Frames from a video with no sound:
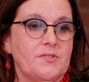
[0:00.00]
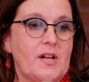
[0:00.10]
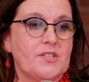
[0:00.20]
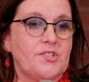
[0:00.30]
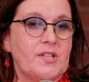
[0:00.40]

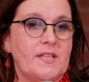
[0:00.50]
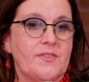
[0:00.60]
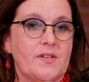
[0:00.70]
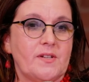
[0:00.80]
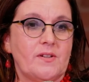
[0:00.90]
gradually
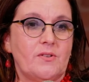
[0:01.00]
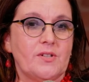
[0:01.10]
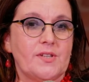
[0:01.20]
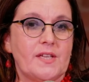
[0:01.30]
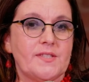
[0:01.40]
the
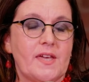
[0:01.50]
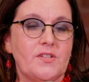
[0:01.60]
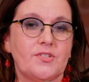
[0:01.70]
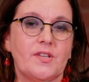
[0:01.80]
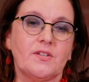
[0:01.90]

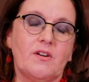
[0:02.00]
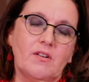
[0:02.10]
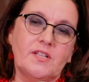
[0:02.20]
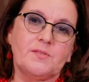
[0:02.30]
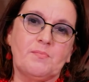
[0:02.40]
organisation and the
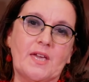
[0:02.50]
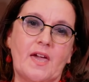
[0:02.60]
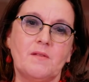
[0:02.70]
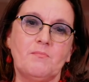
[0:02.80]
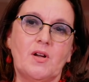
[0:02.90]
colleagues
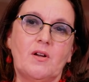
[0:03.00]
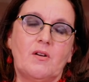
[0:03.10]
became